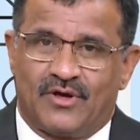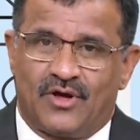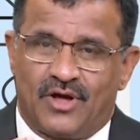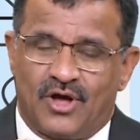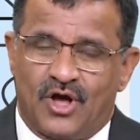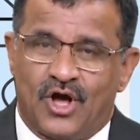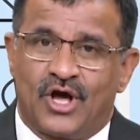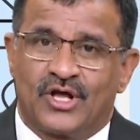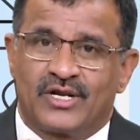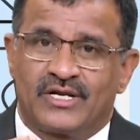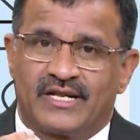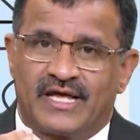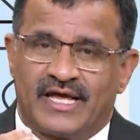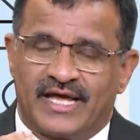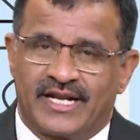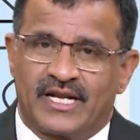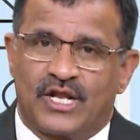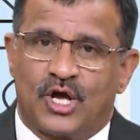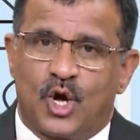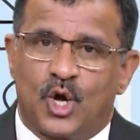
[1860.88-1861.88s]
on
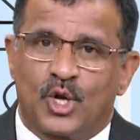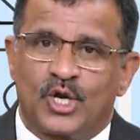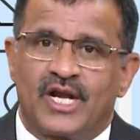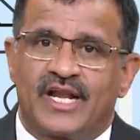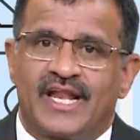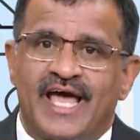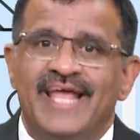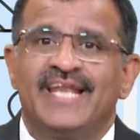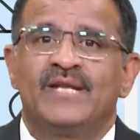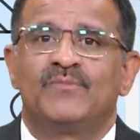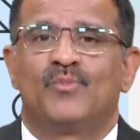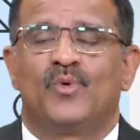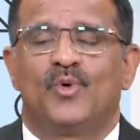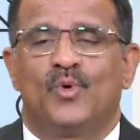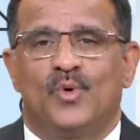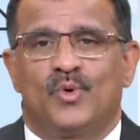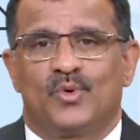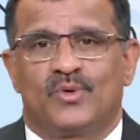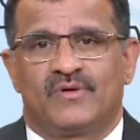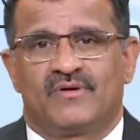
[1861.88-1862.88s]
an online
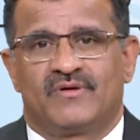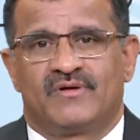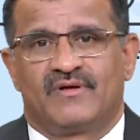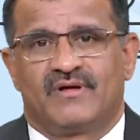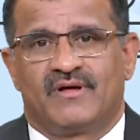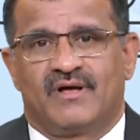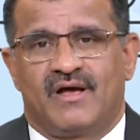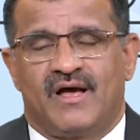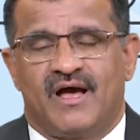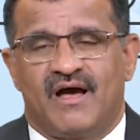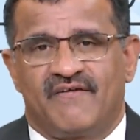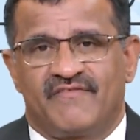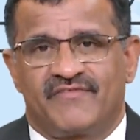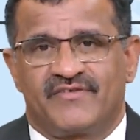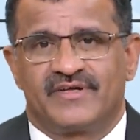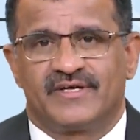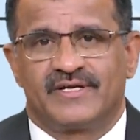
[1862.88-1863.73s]
mode after